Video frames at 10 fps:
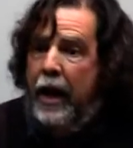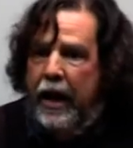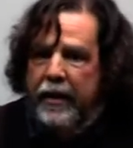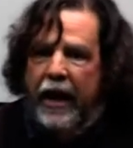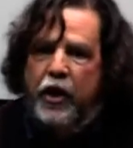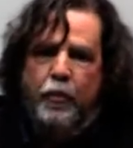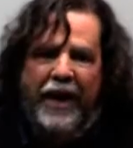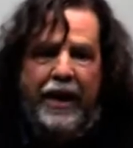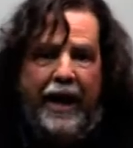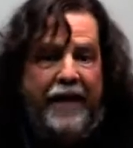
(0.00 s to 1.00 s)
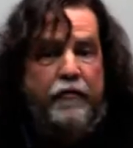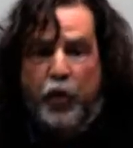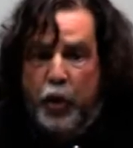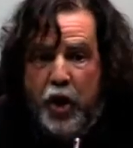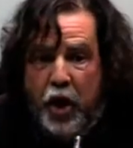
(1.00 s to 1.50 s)
And that human
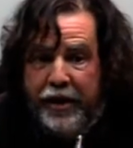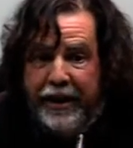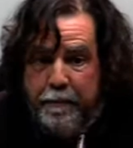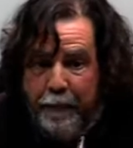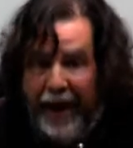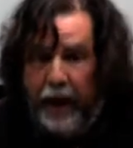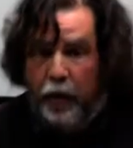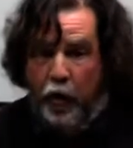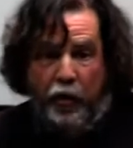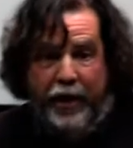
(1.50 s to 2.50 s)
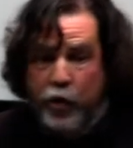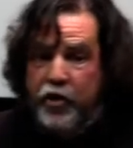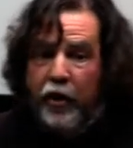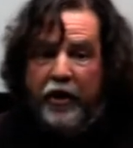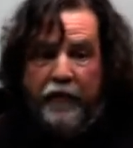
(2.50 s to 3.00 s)
life do not depend on
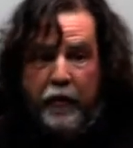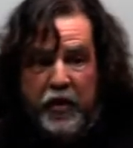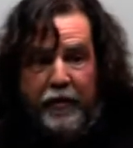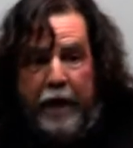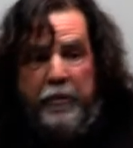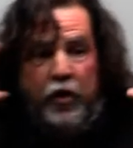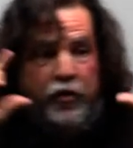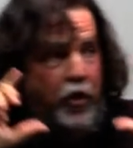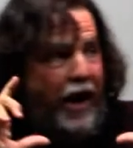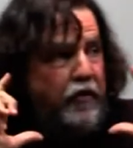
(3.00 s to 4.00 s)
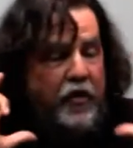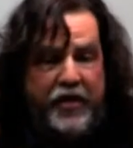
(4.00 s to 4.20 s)
those other forms of life because you have